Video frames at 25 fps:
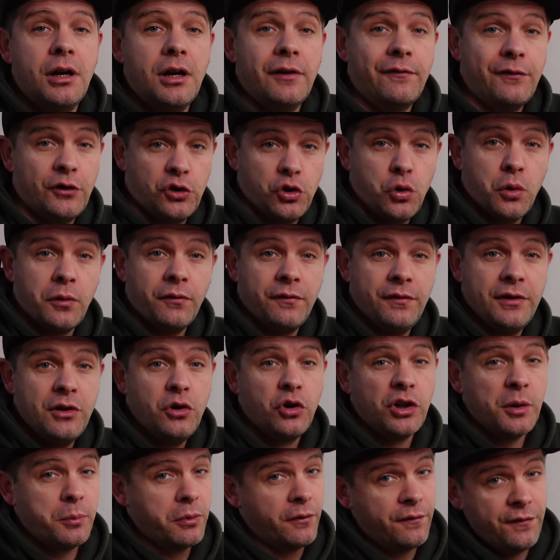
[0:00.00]
photography
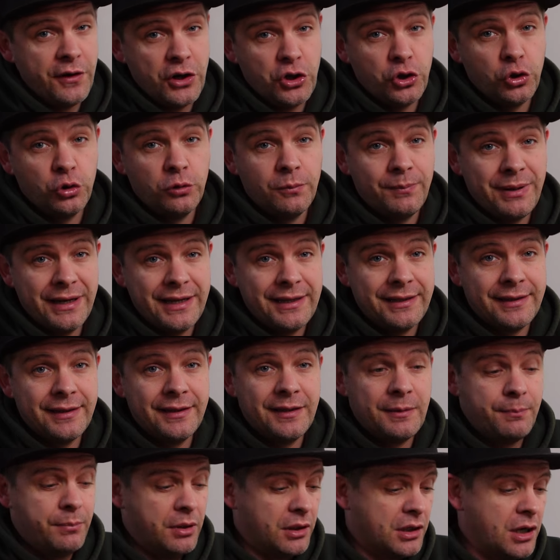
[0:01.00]
on a professional
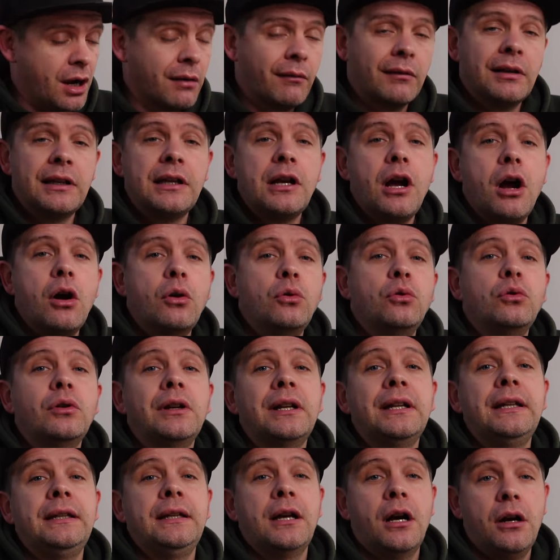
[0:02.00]
basis but currently
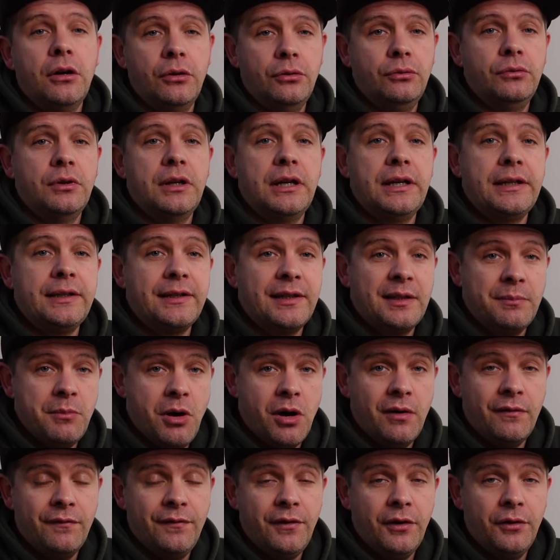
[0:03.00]
only own a
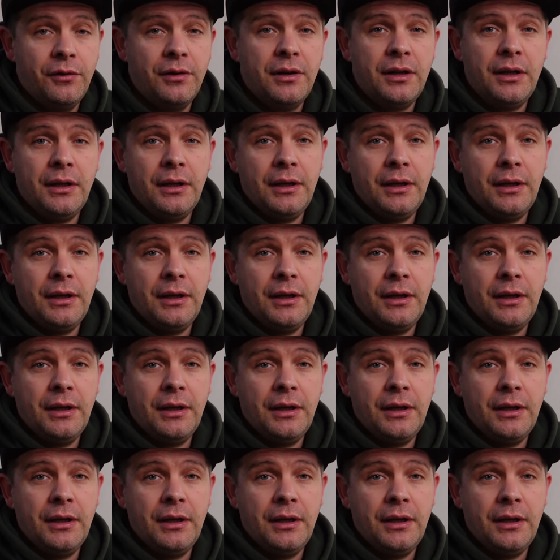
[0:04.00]
smartphone.